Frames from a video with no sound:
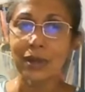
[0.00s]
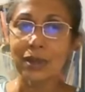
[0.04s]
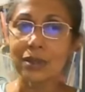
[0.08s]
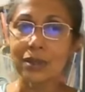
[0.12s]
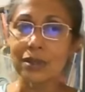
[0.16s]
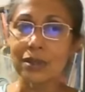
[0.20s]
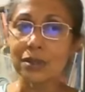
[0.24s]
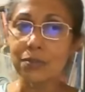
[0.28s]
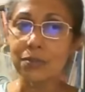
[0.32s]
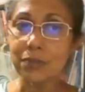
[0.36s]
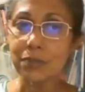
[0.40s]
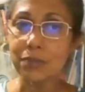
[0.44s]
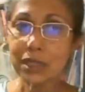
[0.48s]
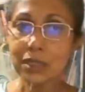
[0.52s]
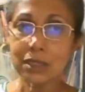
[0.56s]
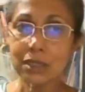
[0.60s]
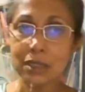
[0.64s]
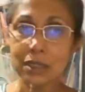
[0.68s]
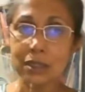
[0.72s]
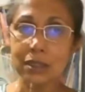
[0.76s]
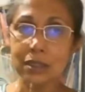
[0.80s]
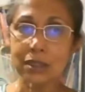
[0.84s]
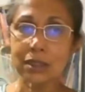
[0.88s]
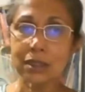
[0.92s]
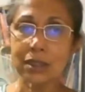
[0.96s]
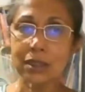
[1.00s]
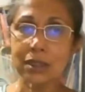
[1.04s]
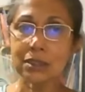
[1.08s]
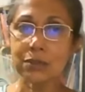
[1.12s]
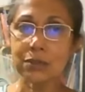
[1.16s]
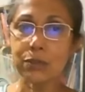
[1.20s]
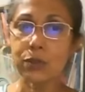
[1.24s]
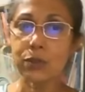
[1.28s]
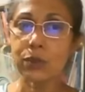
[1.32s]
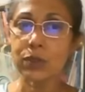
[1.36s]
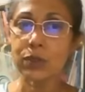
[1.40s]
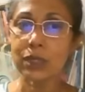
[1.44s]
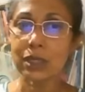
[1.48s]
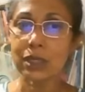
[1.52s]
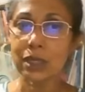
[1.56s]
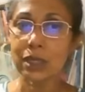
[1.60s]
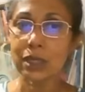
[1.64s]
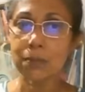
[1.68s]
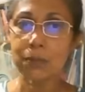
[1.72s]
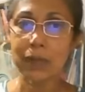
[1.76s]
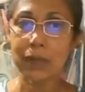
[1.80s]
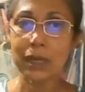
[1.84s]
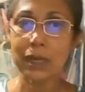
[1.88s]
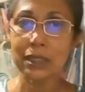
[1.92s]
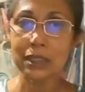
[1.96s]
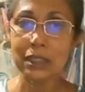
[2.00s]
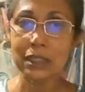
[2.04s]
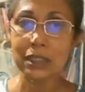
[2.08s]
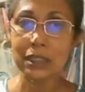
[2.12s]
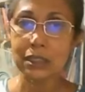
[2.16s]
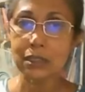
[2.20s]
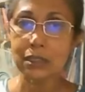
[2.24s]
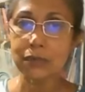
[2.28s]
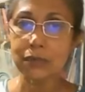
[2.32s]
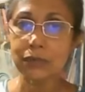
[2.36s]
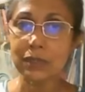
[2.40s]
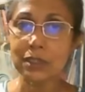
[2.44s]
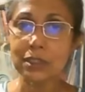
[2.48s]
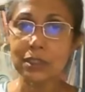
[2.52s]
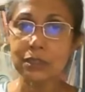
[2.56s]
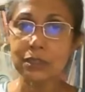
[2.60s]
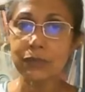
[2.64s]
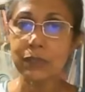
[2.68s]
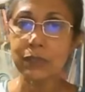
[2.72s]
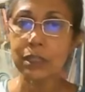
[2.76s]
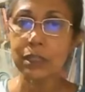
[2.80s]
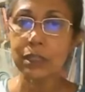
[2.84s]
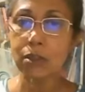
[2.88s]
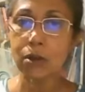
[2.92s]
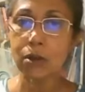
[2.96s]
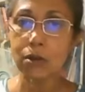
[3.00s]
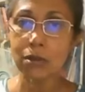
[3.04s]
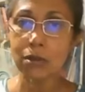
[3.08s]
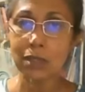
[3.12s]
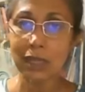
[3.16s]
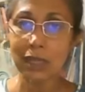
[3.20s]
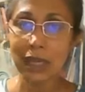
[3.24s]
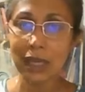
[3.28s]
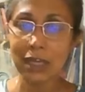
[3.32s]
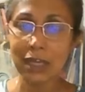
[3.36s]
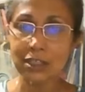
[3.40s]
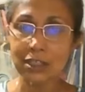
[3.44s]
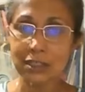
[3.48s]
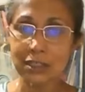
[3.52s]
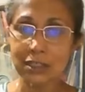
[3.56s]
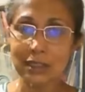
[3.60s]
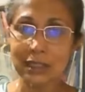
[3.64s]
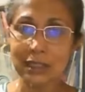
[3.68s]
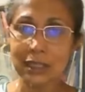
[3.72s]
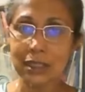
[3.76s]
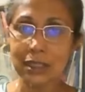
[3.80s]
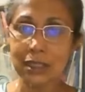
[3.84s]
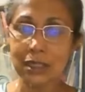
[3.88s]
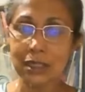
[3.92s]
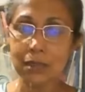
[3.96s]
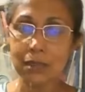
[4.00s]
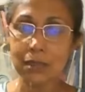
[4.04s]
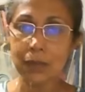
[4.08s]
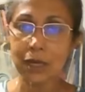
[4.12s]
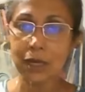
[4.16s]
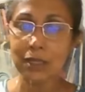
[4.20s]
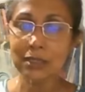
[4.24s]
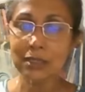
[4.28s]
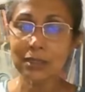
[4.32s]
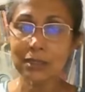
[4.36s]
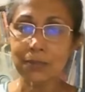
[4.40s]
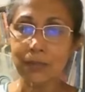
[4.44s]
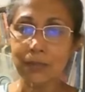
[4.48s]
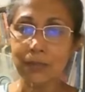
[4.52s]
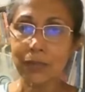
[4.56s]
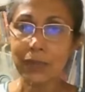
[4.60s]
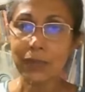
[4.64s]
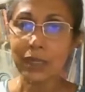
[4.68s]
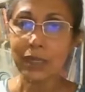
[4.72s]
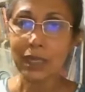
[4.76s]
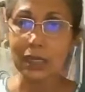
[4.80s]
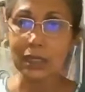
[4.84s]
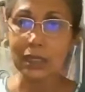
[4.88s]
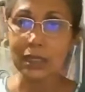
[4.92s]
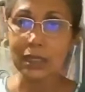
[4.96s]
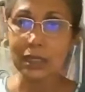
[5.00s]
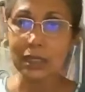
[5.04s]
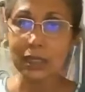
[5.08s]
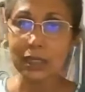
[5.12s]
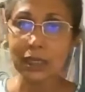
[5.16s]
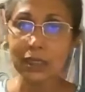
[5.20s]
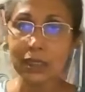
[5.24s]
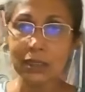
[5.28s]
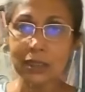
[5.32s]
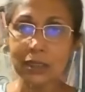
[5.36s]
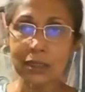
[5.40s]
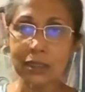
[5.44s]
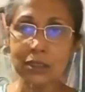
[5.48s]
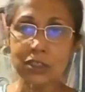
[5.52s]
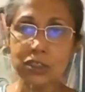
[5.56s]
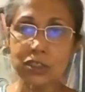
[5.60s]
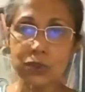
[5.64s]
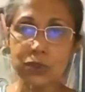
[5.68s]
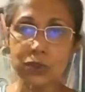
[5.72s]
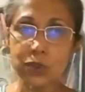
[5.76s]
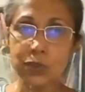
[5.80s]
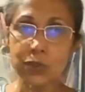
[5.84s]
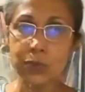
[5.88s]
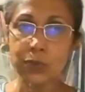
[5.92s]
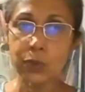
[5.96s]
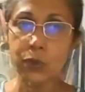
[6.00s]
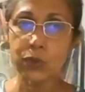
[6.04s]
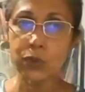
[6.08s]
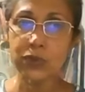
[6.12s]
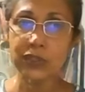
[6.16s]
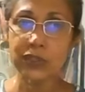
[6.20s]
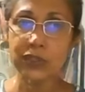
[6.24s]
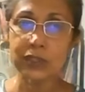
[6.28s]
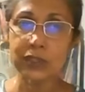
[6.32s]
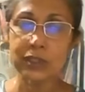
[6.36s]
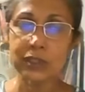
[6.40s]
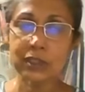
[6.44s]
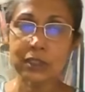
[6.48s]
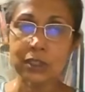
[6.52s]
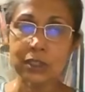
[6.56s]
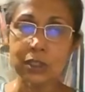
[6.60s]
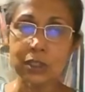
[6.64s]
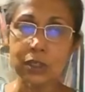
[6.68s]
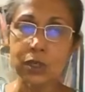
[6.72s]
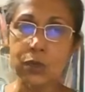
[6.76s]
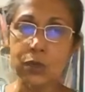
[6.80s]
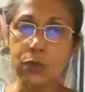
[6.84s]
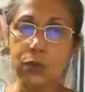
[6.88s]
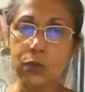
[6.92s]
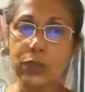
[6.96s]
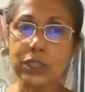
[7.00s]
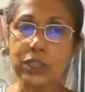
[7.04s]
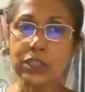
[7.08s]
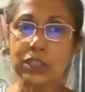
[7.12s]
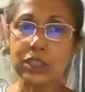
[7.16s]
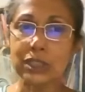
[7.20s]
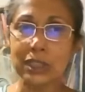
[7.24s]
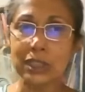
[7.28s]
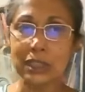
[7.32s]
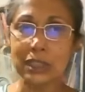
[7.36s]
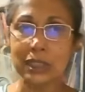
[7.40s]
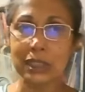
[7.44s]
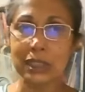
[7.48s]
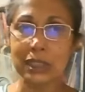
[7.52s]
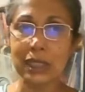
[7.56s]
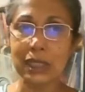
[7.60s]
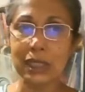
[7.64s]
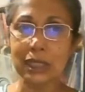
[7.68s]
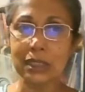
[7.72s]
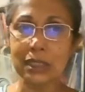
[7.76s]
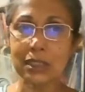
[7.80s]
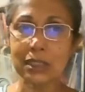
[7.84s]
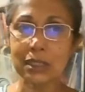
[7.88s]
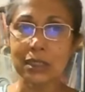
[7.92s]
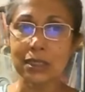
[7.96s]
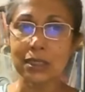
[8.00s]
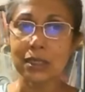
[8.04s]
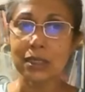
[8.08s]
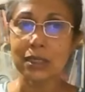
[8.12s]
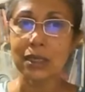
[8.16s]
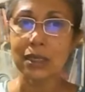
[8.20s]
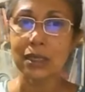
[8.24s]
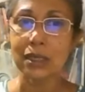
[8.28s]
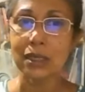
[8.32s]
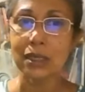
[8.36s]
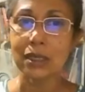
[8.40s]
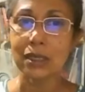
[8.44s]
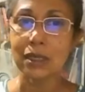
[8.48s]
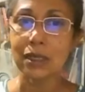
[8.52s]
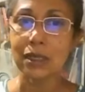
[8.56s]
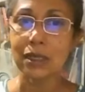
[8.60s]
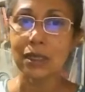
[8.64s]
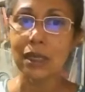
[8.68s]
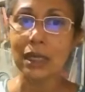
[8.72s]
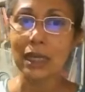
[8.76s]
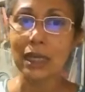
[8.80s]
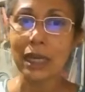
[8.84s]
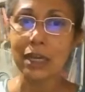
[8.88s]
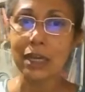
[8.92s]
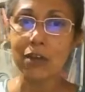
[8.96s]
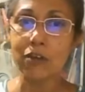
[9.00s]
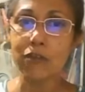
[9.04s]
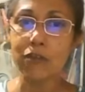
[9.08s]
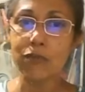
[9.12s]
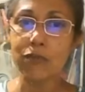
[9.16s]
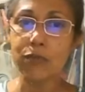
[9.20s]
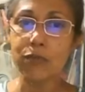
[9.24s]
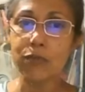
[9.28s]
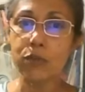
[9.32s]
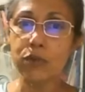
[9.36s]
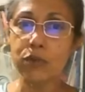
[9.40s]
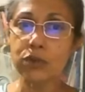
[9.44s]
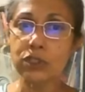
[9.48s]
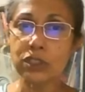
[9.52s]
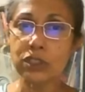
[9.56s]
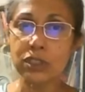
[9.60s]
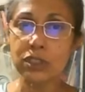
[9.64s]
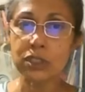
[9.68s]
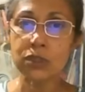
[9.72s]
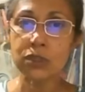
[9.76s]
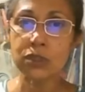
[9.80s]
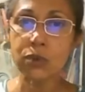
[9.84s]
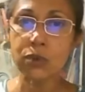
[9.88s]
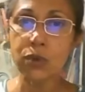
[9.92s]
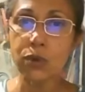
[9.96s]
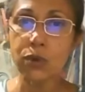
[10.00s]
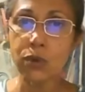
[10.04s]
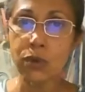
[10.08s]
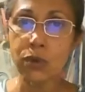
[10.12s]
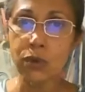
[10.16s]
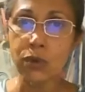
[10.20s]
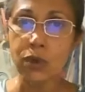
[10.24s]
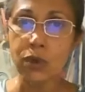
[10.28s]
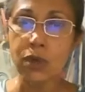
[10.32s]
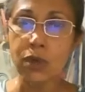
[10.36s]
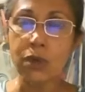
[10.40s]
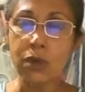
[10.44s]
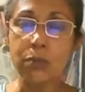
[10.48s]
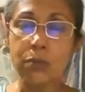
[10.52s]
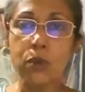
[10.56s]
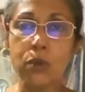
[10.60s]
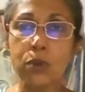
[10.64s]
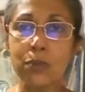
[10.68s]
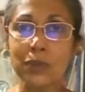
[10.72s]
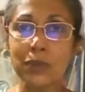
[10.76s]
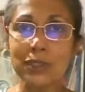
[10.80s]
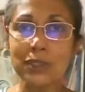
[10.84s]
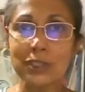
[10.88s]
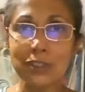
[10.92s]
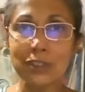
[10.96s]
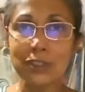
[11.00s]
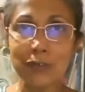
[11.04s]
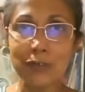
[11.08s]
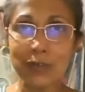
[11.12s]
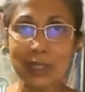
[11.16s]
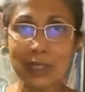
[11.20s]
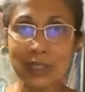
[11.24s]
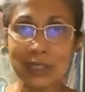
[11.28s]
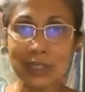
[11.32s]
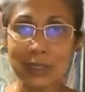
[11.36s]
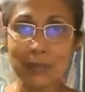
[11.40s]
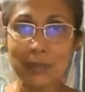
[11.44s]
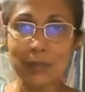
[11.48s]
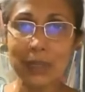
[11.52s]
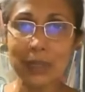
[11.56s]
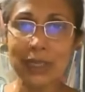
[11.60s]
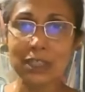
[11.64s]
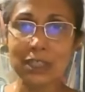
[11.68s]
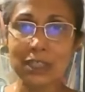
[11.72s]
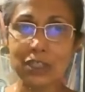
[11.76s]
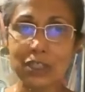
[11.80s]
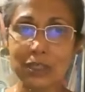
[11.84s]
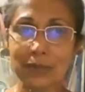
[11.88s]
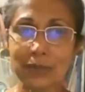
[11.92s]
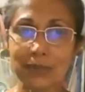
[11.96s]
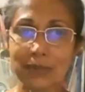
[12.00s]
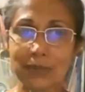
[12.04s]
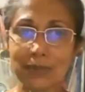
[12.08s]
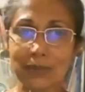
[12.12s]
The meter is broken up at intervals with long dashes and commas, indicating short pauses, which indicate a lack of motion or moments of contemplation.